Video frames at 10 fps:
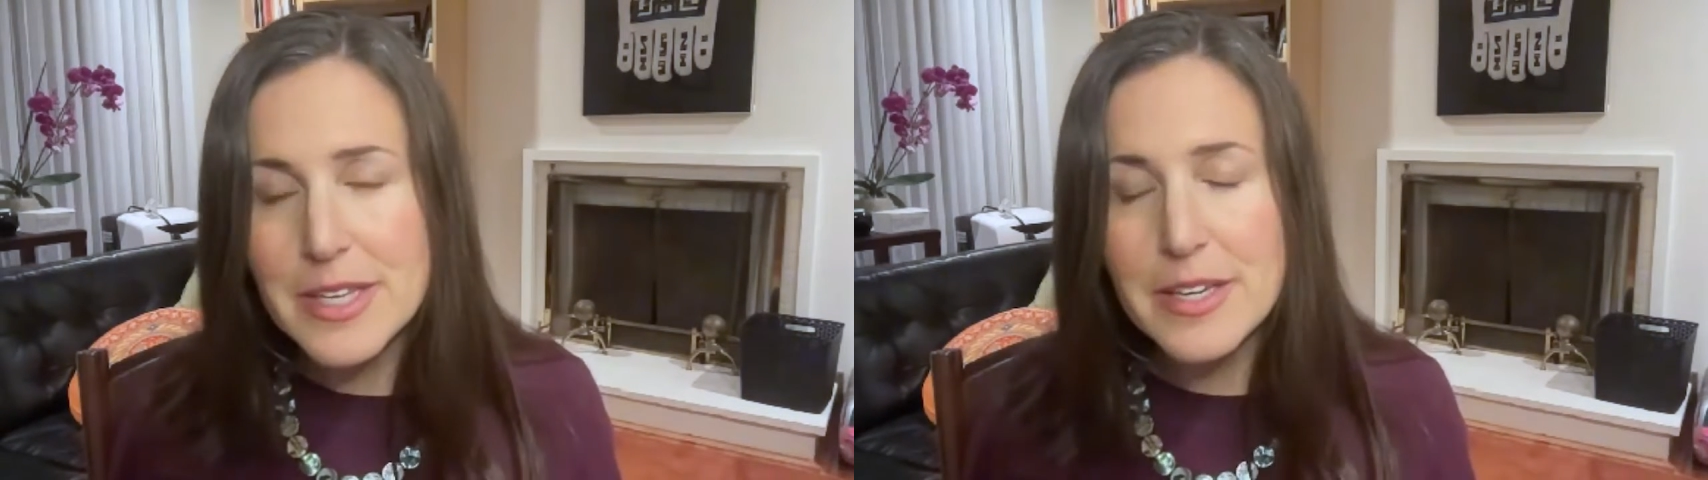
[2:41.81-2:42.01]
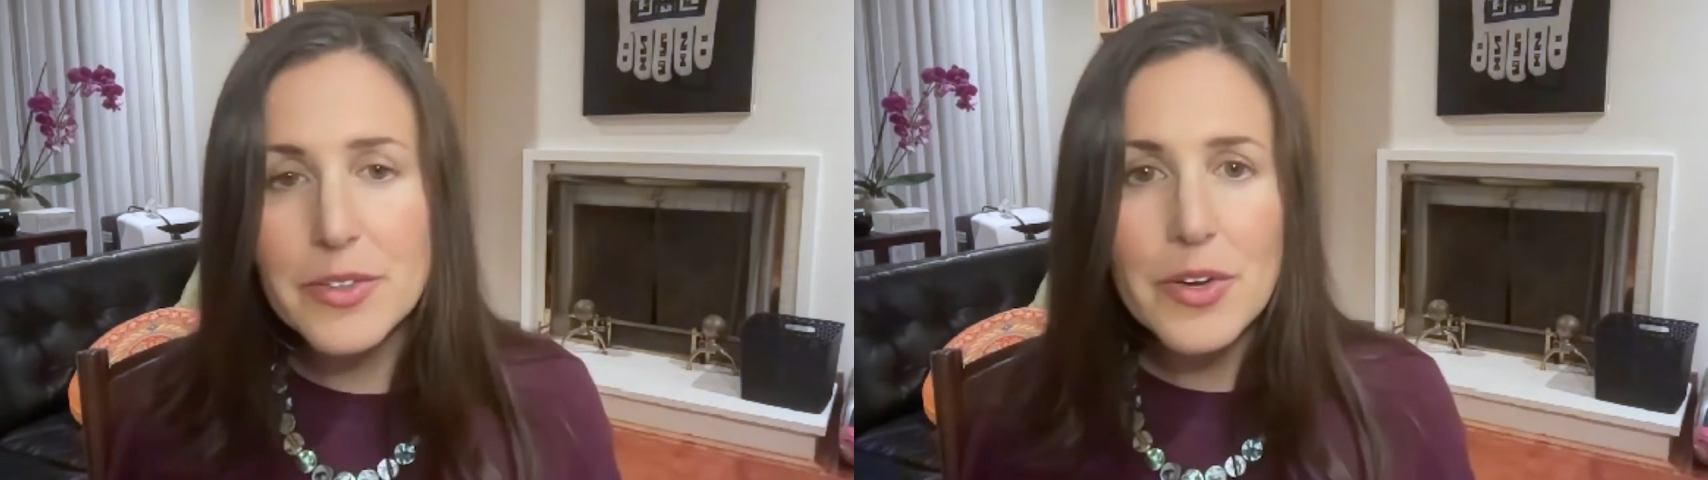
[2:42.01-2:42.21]

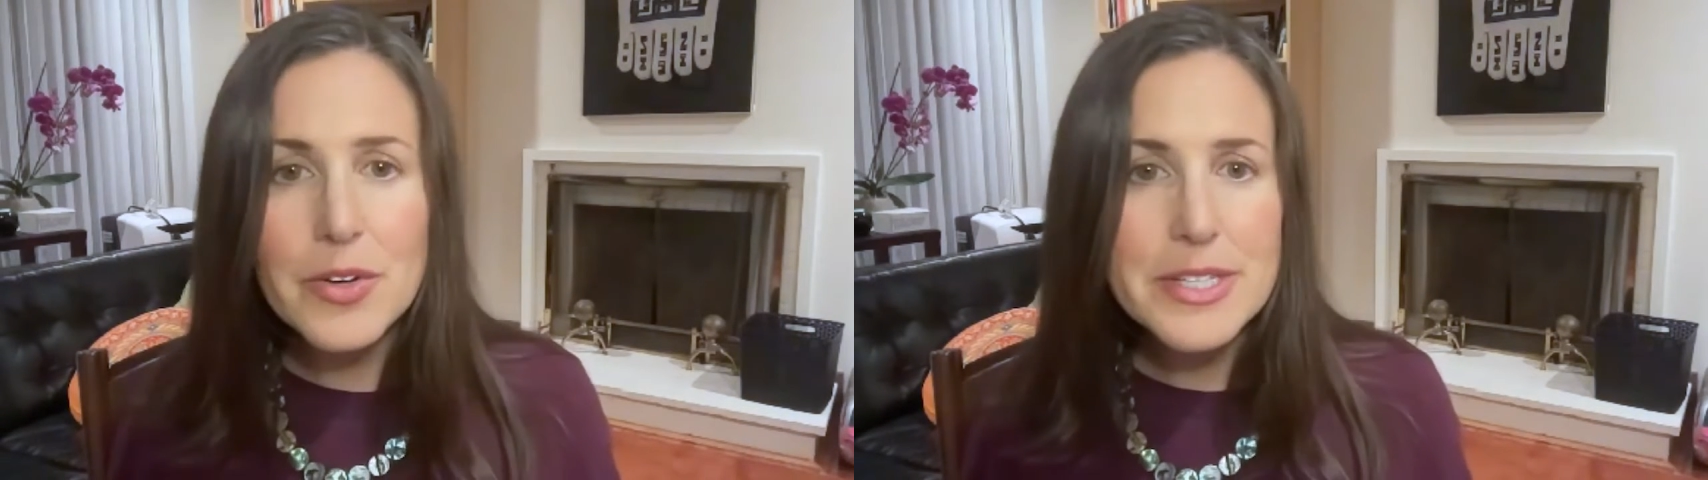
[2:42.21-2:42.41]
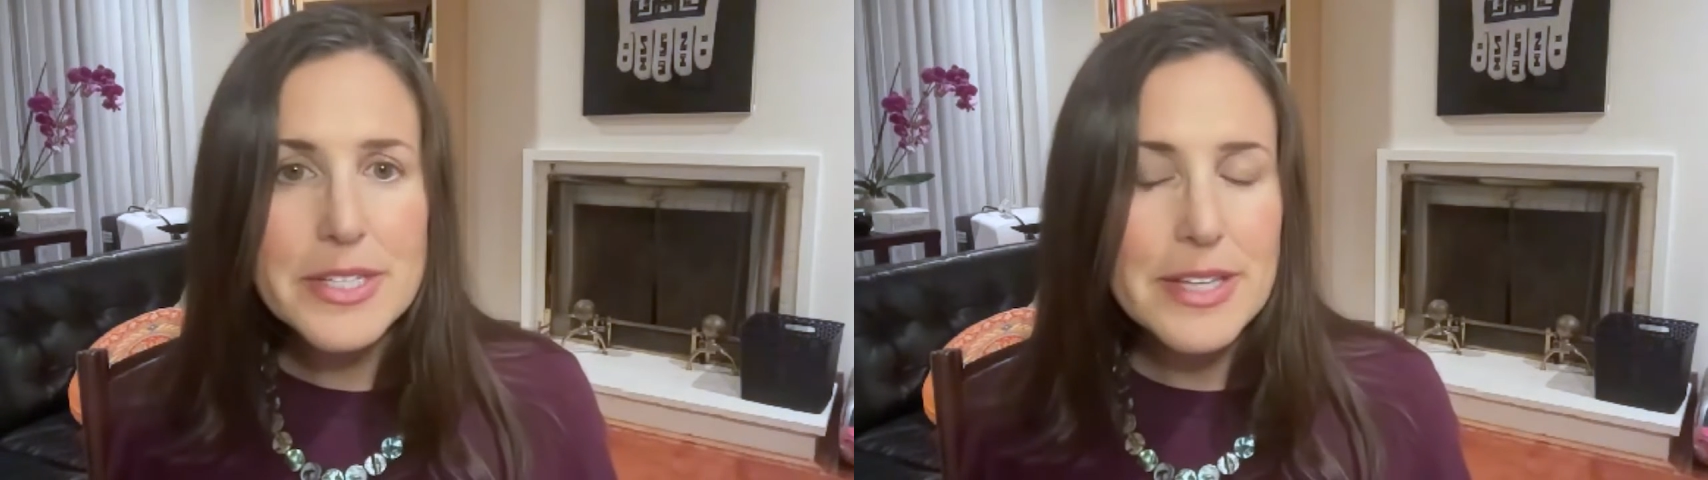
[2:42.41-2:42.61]
Like, you'll
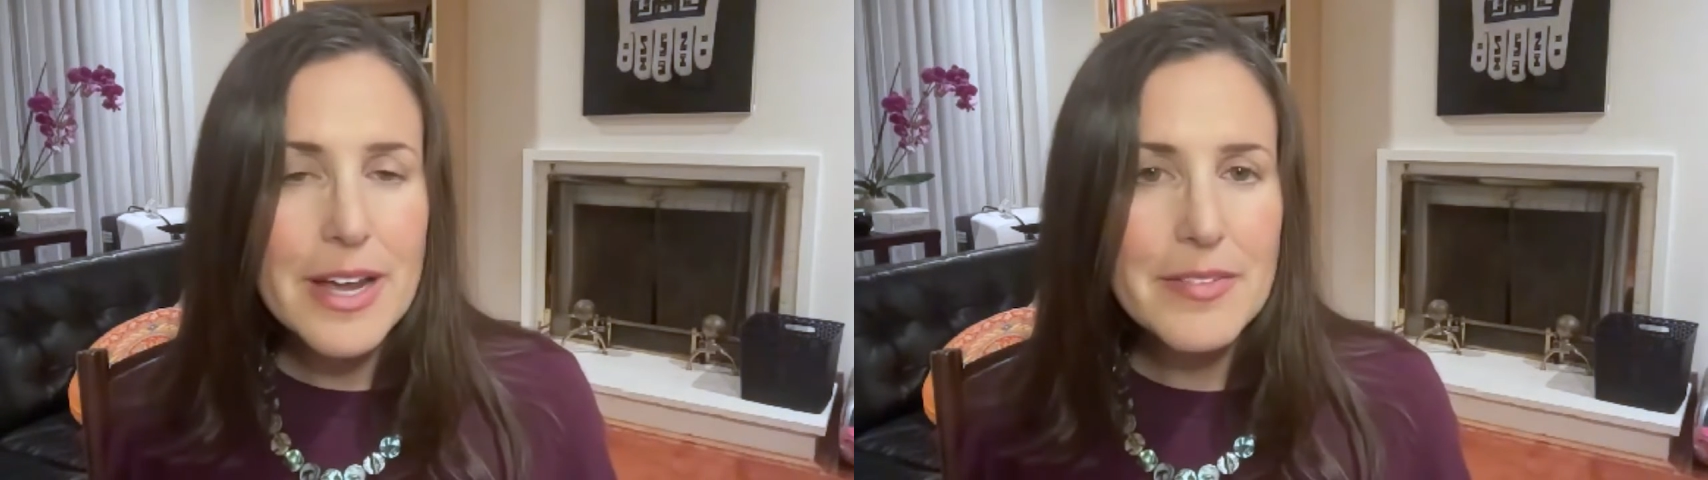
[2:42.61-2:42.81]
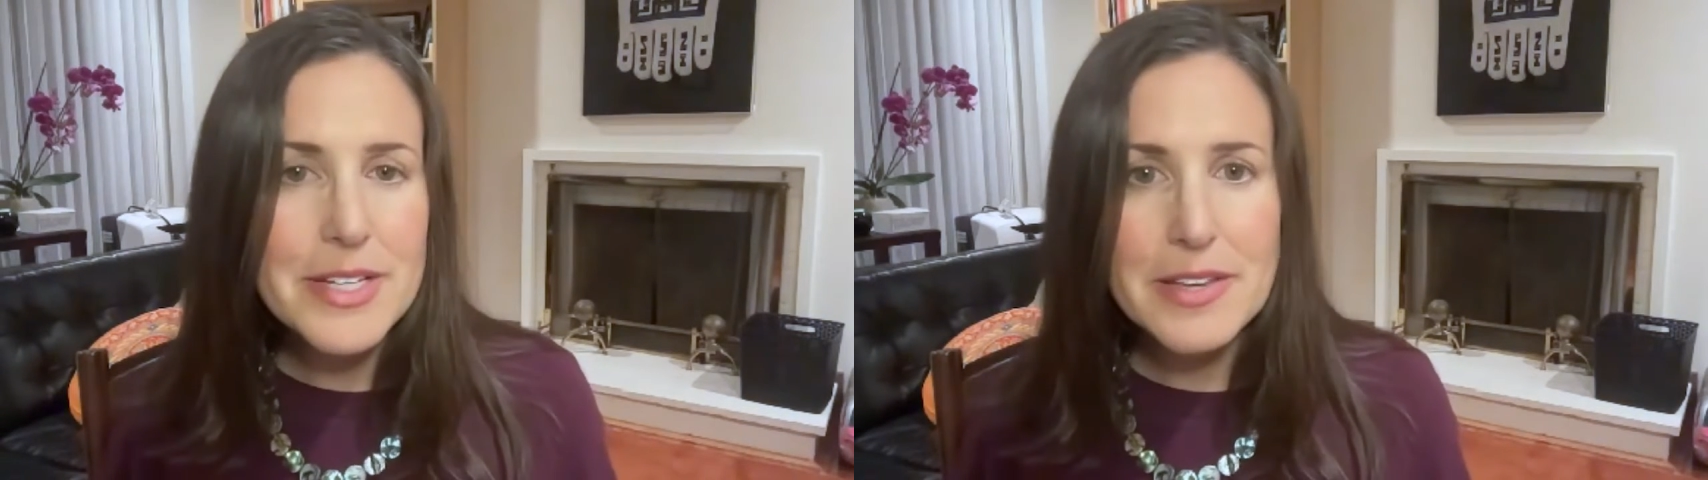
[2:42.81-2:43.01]
notice a
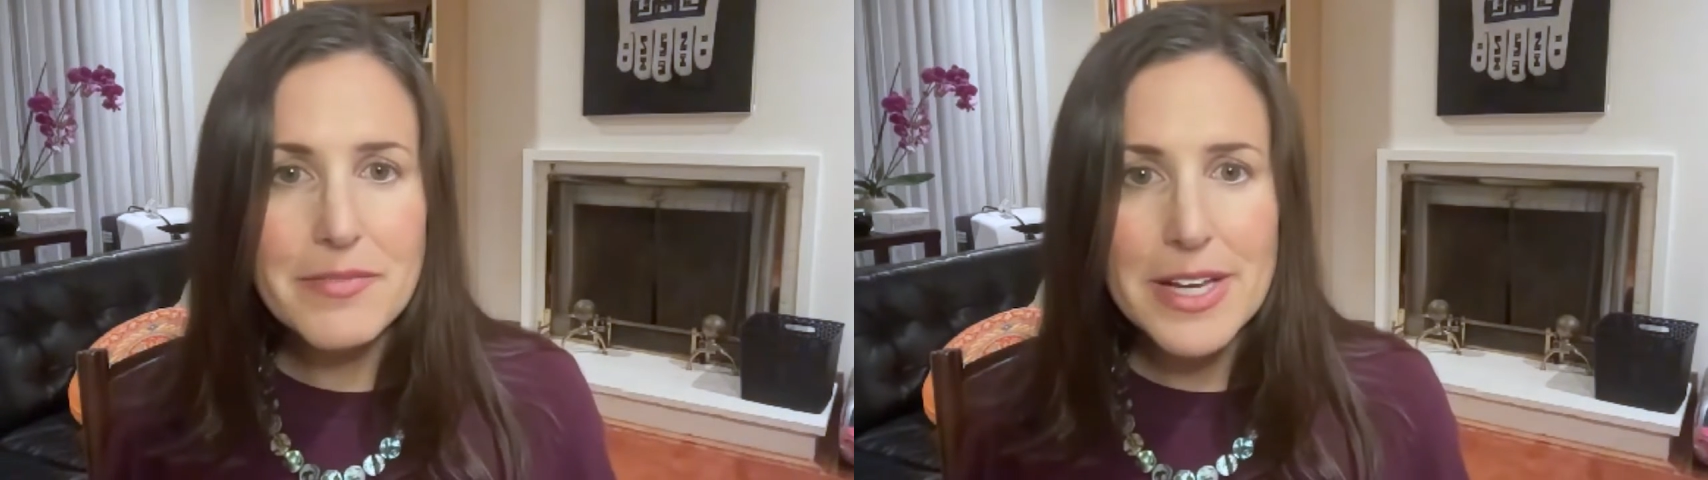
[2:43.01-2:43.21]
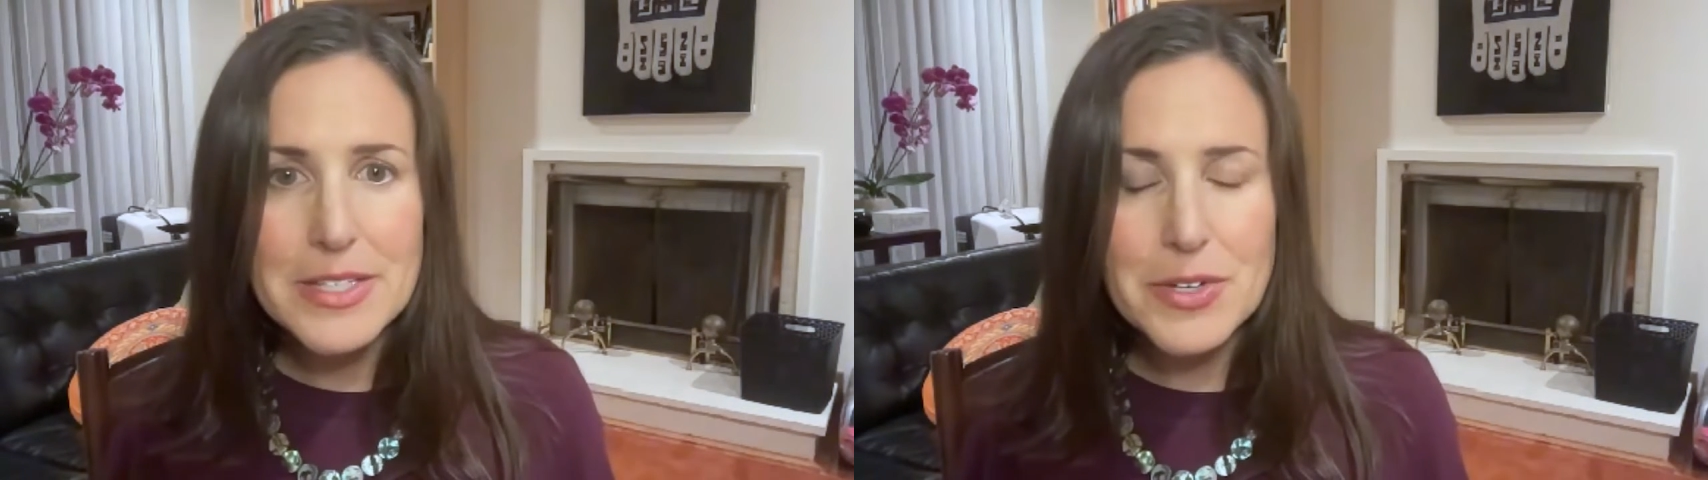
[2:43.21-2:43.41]
lot of his
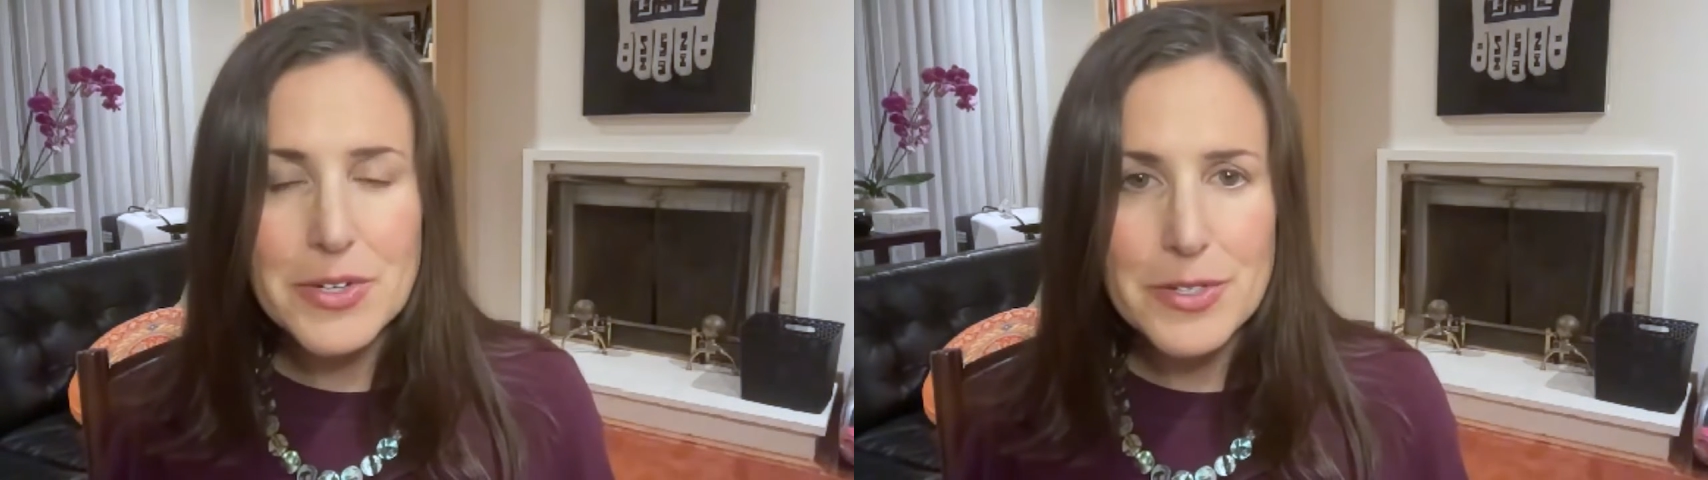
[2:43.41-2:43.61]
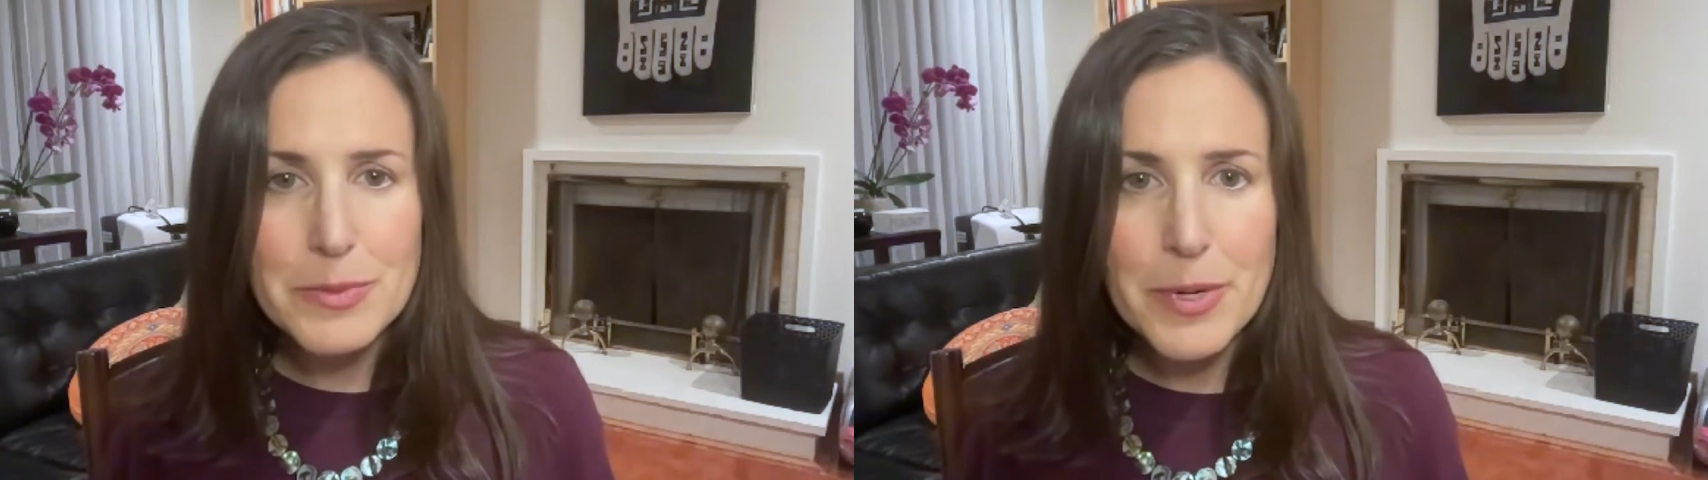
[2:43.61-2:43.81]
investors